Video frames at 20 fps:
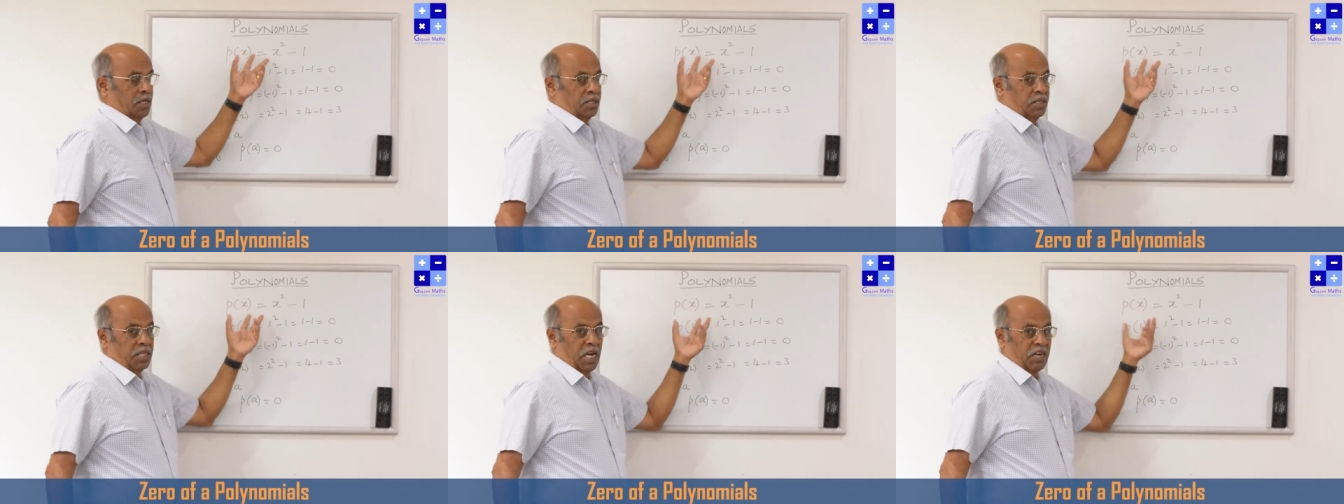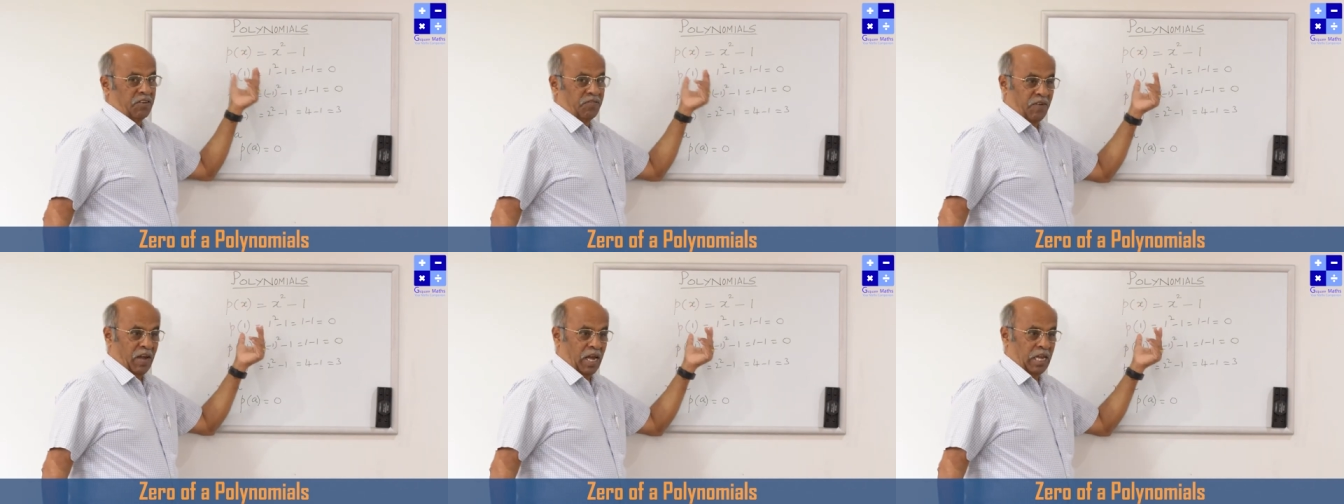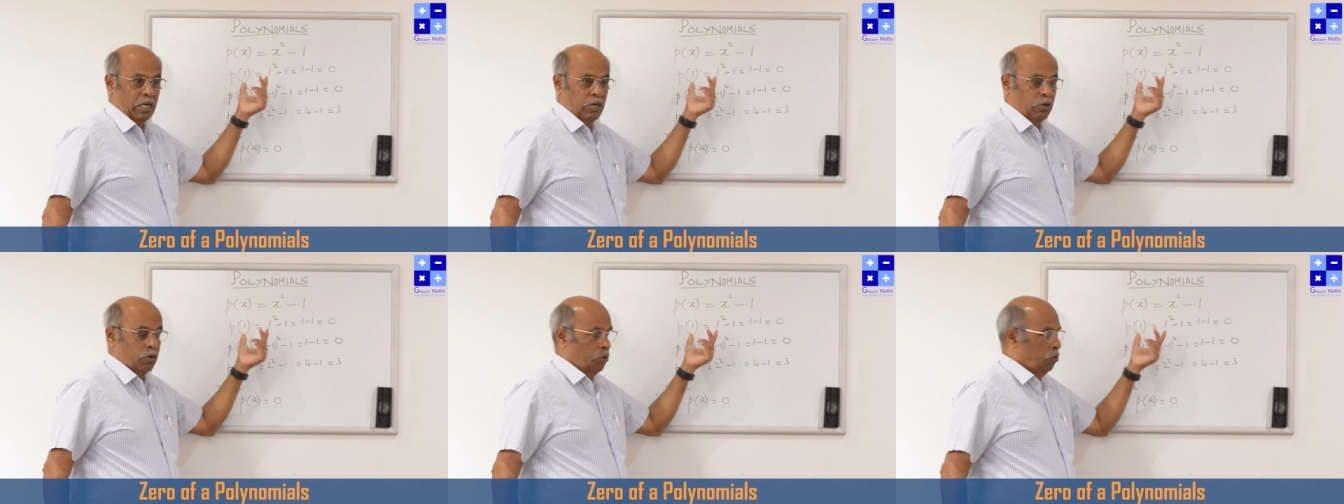That
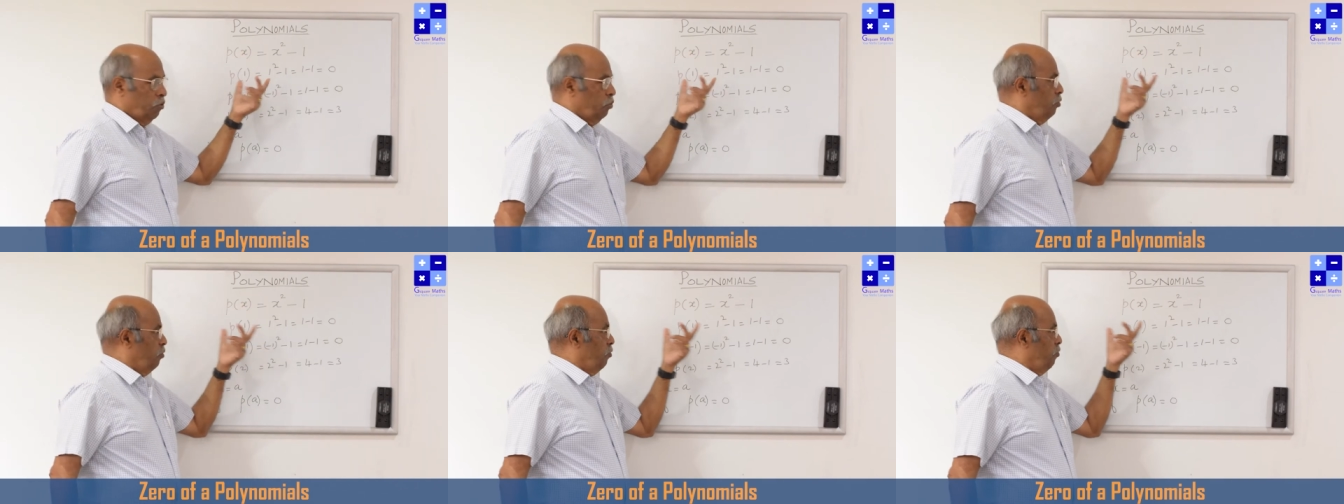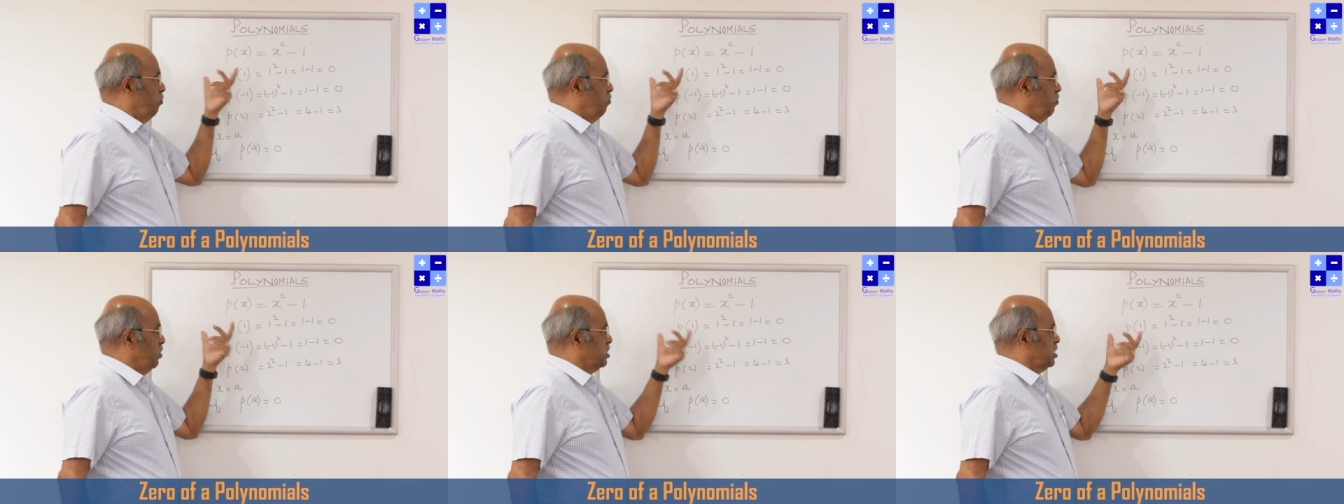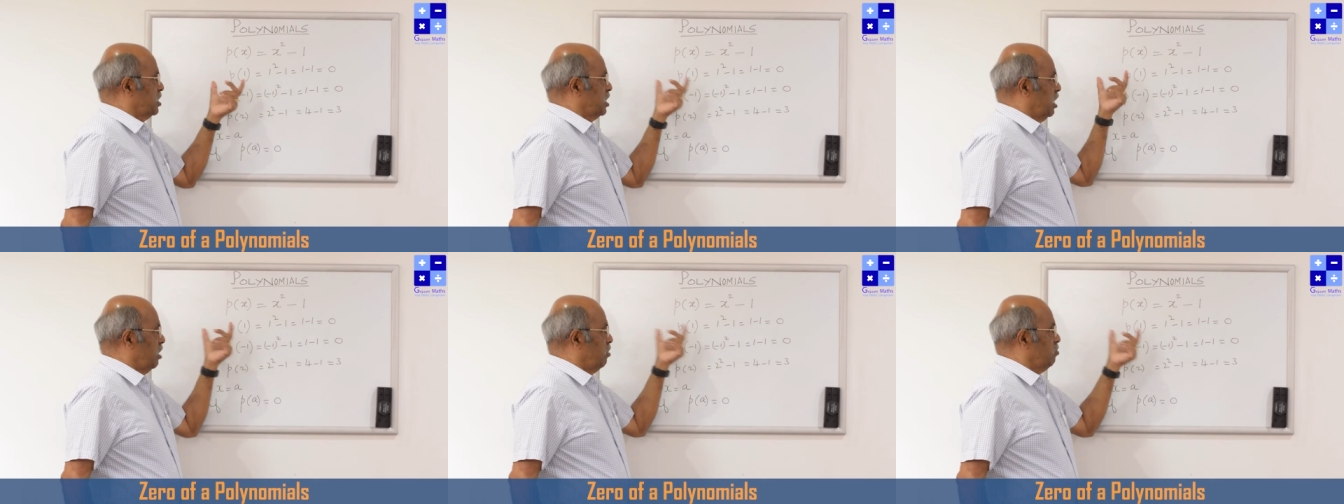value
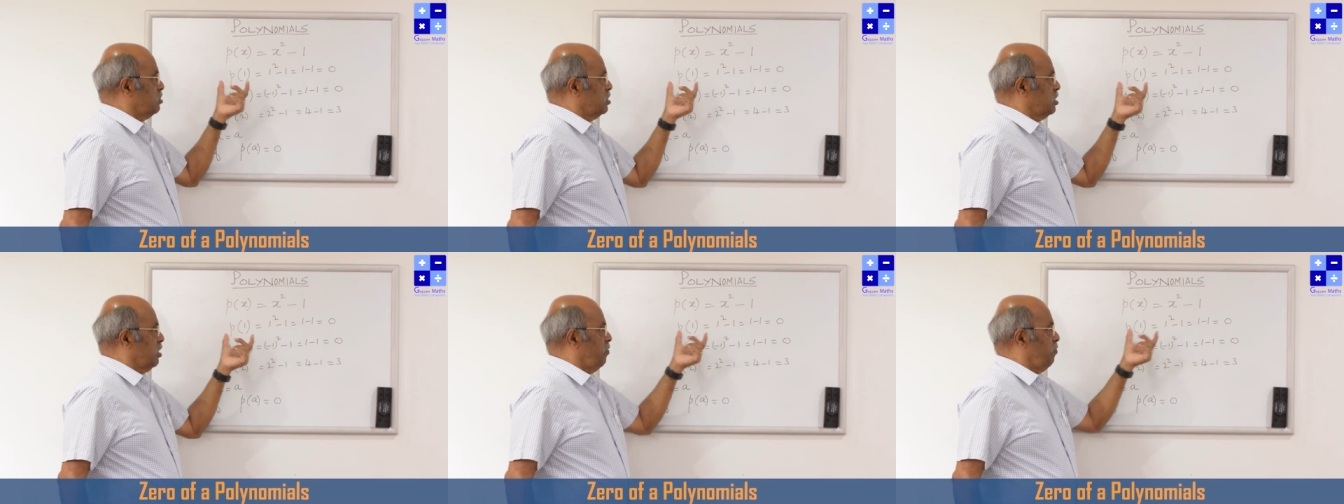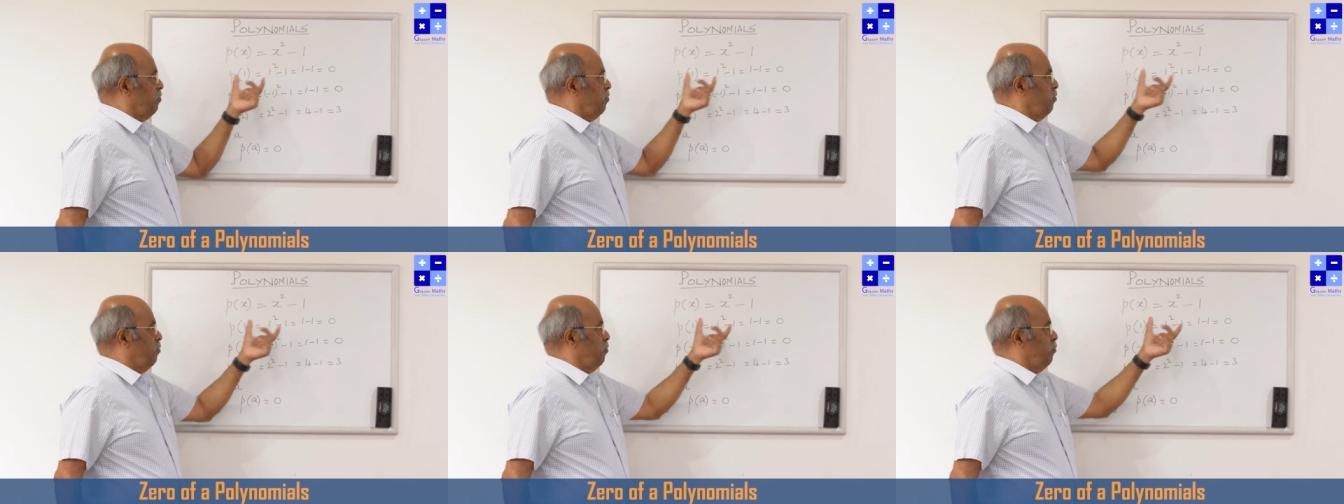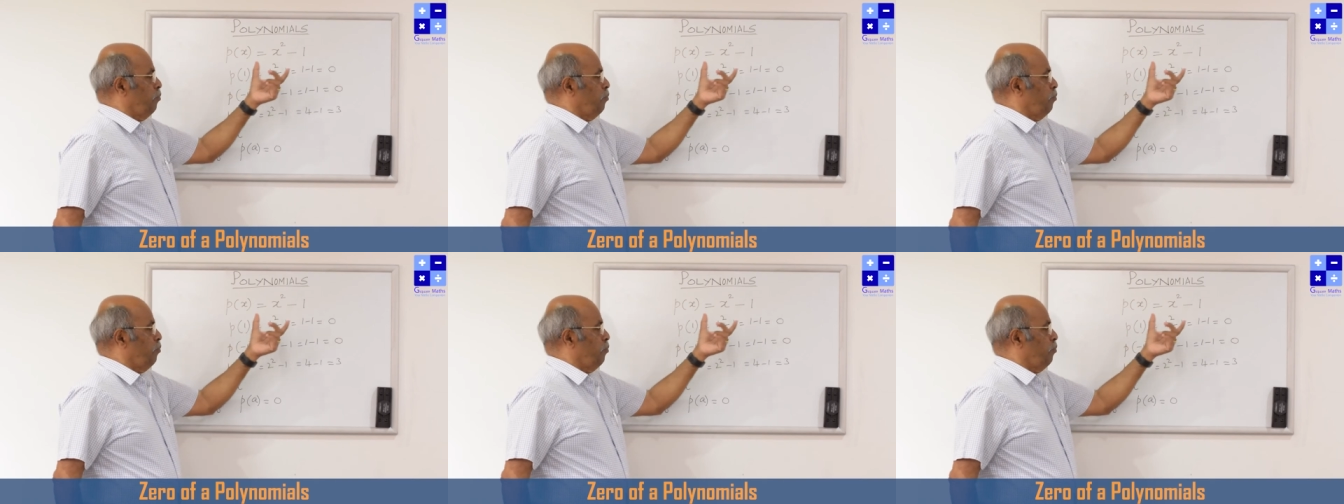which gives the